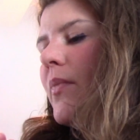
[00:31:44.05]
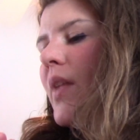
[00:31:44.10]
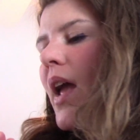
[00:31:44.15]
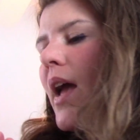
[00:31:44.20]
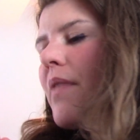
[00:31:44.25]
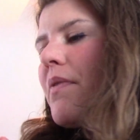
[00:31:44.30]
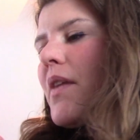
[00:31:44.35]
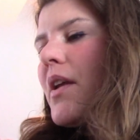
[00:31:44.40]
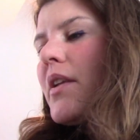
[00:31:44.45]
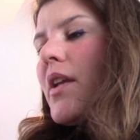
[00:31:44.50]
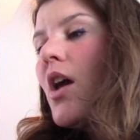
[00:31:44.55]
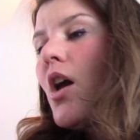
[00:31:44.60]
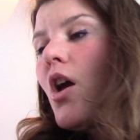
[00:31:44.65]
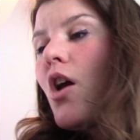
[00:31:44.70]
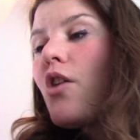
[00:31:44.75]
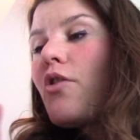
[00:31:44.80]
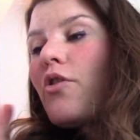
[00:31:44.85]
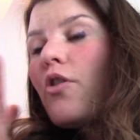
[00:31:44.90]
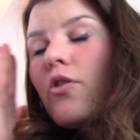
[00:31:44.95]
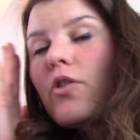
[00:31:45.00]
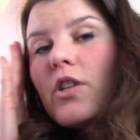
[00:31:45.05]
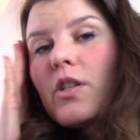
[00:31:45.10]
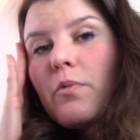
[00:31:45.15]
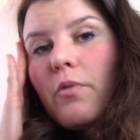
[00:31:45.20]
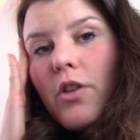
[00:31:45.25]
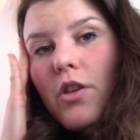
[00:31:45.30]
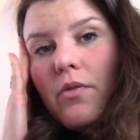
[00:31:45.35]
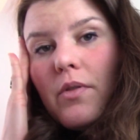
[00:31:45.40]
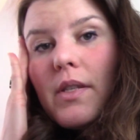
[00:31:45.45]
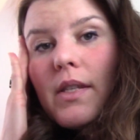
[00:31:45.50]
And then notice
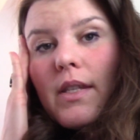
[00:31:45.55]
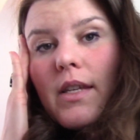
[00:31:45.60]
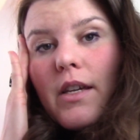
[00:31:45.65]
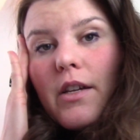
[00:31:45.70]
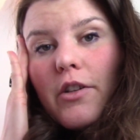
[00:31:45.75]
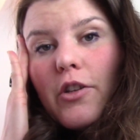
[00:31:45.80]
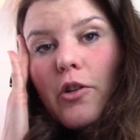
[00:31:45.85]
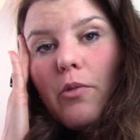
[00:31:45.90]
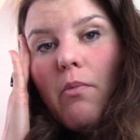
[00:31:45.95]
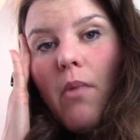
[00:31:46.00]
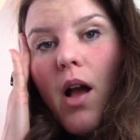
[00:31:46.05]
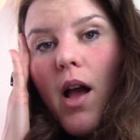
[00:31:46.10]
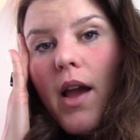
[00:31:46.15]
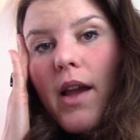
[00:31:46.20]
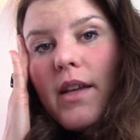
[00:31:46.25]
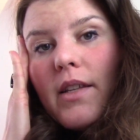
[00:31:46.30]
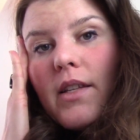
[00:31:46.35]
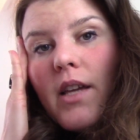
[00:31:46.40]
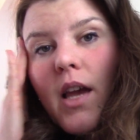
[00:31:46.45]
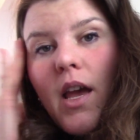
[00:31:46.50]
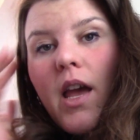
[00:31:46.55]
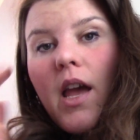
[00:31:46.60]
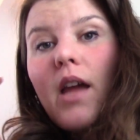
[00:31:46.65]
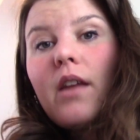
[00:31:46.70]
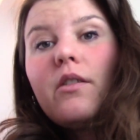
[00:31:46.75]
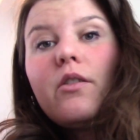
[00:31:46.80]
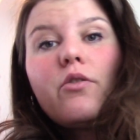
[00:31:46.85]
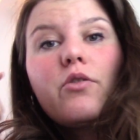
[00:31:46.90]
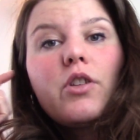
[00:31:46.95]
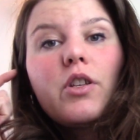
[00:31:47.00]
what you see in your mind
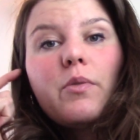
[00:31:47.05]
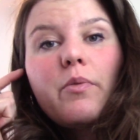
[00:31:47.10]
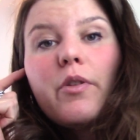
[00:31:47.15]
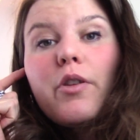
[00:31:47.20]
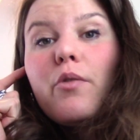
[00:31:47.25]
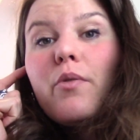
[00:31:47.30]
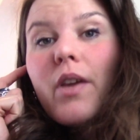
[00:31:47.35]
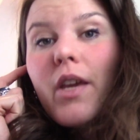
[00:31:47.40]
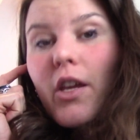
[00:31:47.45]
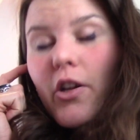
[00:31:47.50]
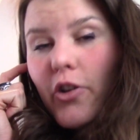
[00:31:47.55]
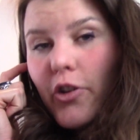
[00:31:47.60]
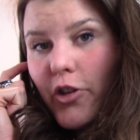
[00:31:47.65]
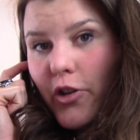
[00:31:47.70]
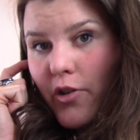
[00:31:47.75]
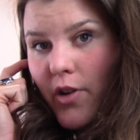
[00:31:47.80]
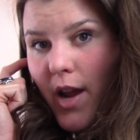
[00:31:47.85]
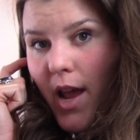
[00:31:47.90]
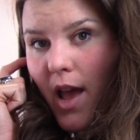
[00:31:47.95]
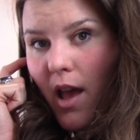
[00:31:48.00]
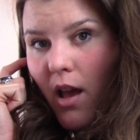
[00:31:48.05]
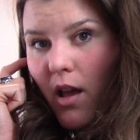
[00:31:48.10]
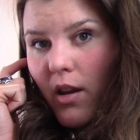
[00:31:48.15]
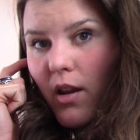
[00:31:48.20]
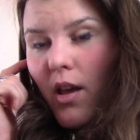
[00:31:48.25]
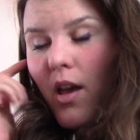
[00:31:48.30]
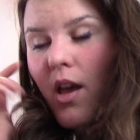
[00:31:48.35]
and notice what you hear in your head.